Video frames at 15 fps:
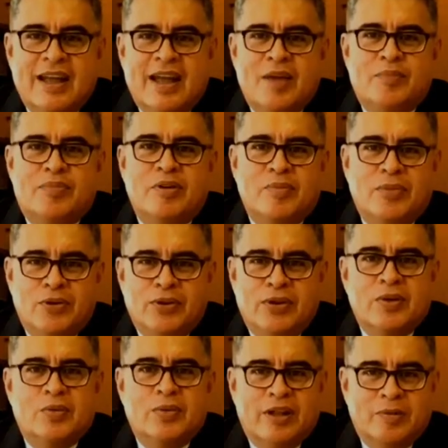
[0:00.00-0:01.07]
and promote
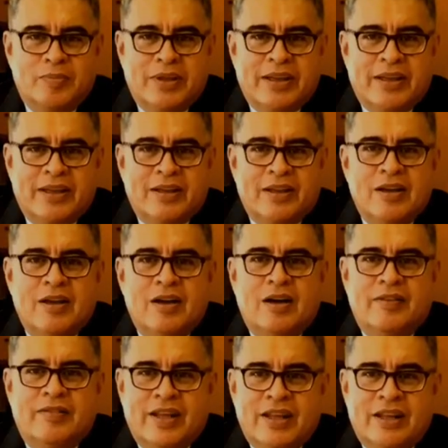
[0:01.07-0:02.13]
the well-being
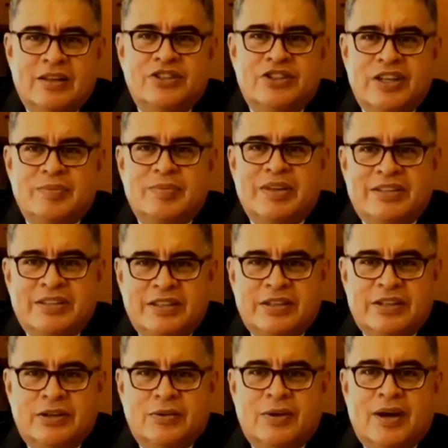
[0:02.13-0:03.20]
of
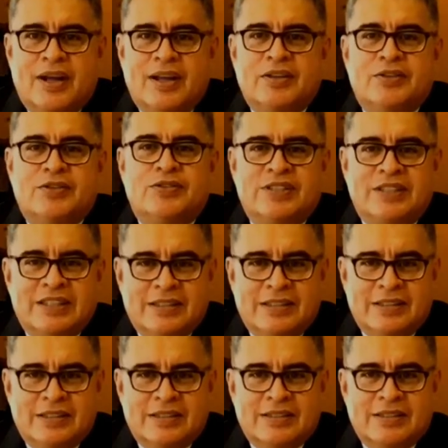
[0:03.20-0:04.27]
LGBTQI New
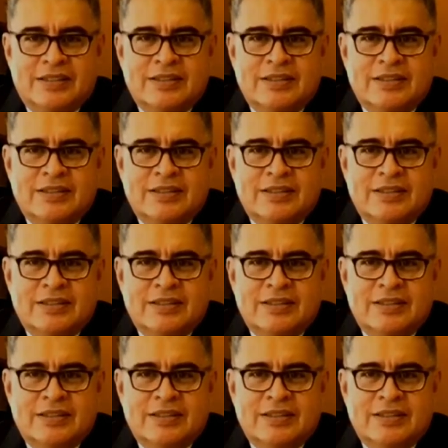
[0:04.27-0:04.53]
Zealanders.